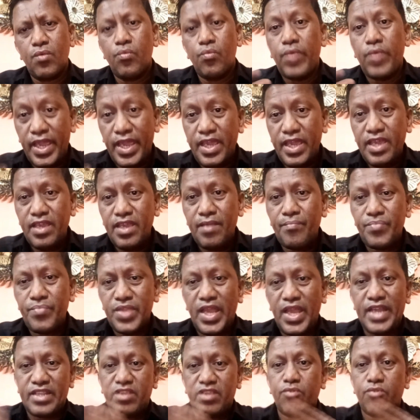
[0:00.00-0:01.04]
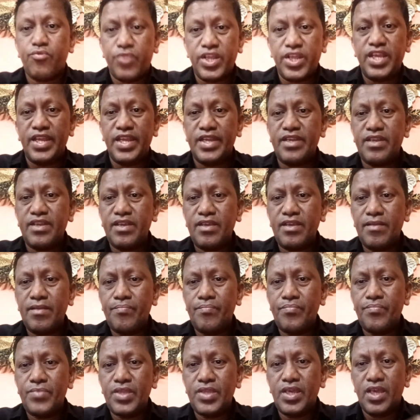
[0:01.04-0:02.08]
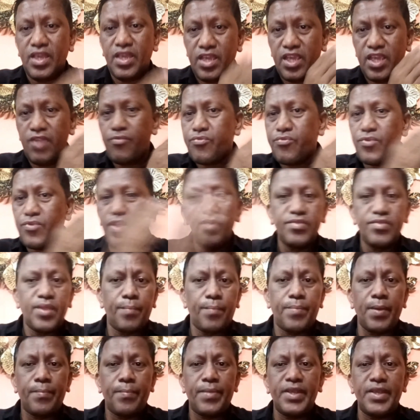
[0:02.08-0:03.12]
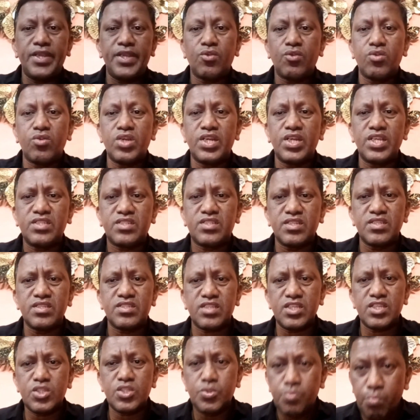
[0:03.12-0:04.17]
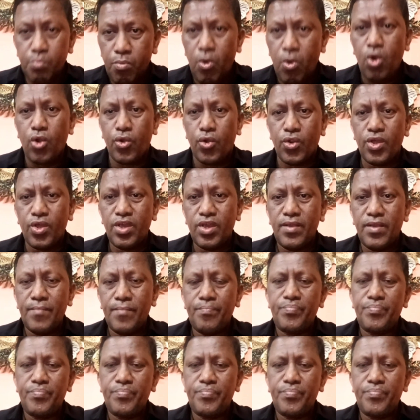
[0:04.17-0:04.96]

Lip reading: Where? At the free end. If the perpendicular distance is more,